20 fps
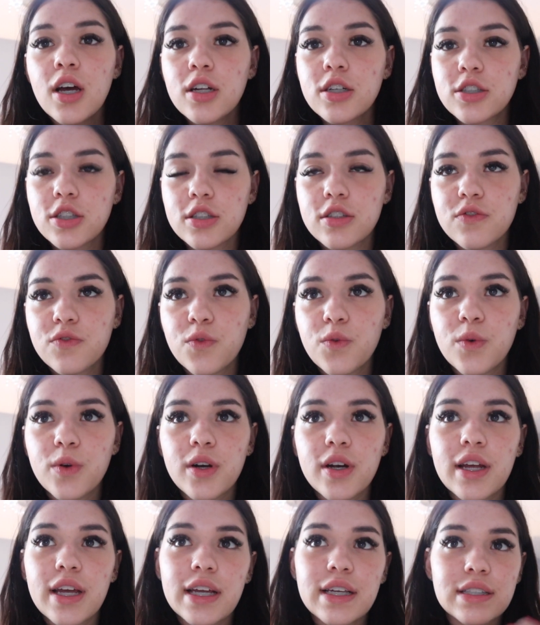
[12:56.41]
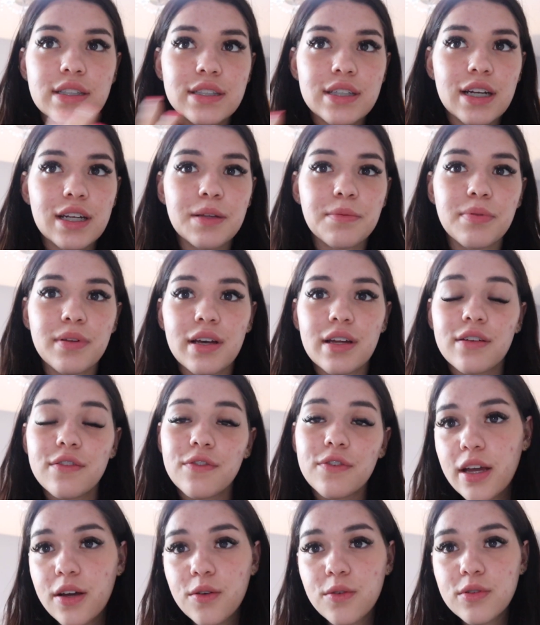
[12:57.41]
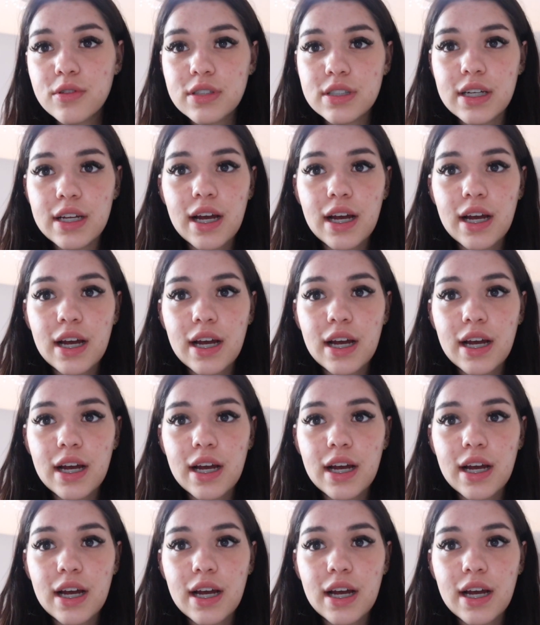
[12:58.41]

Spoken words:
just for a study plan and goals that